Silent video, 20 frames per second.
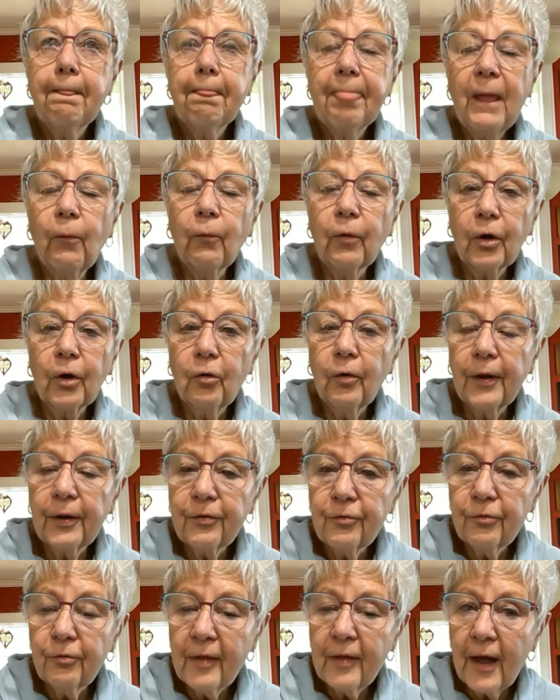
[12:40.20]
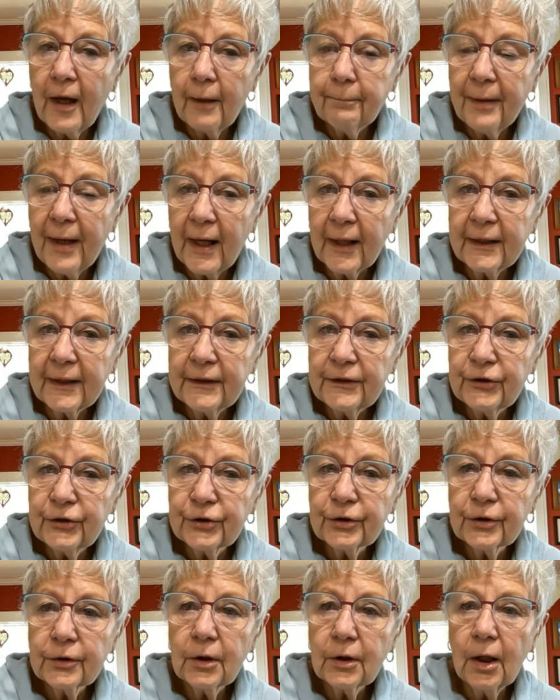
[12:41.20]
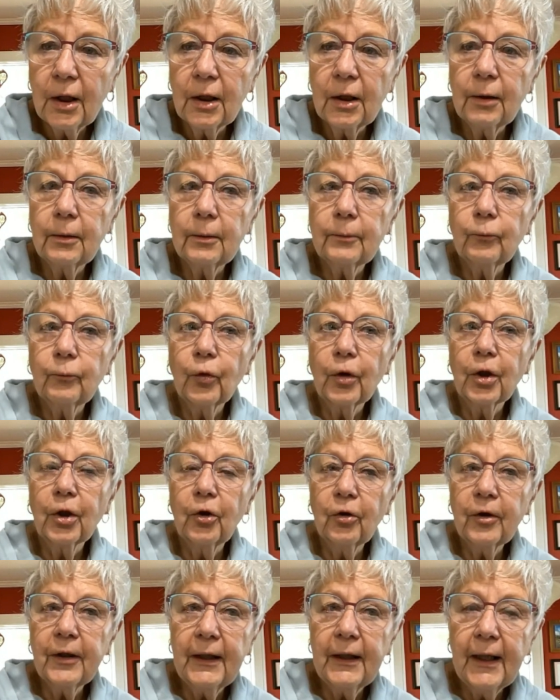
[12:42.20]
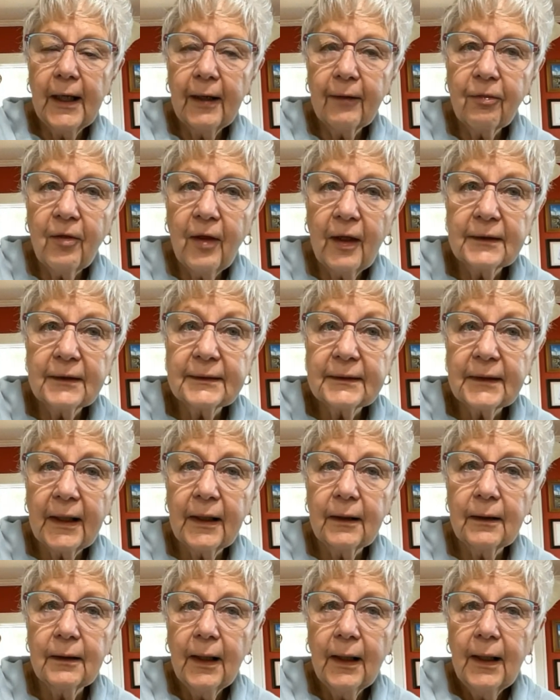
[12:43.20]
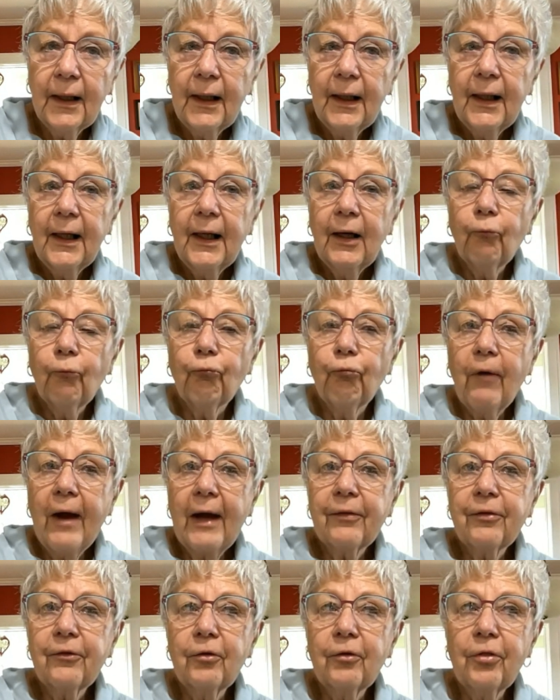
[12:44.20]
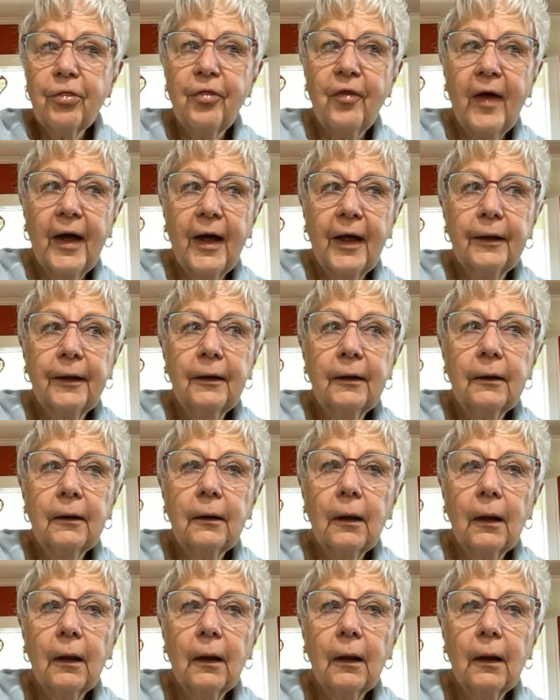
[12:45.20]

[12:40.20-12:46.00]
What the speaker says: we're going through that package. We're looking at things, and rather than